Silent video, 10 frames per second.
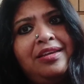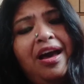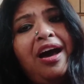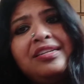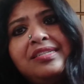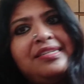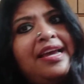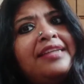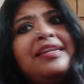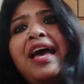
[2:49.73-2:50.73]

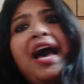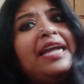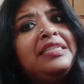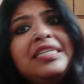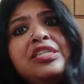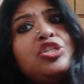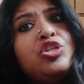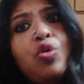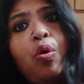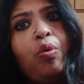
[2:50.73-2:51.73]
Understand, I didn't
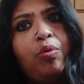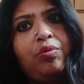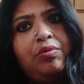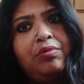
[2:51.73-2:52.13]
know.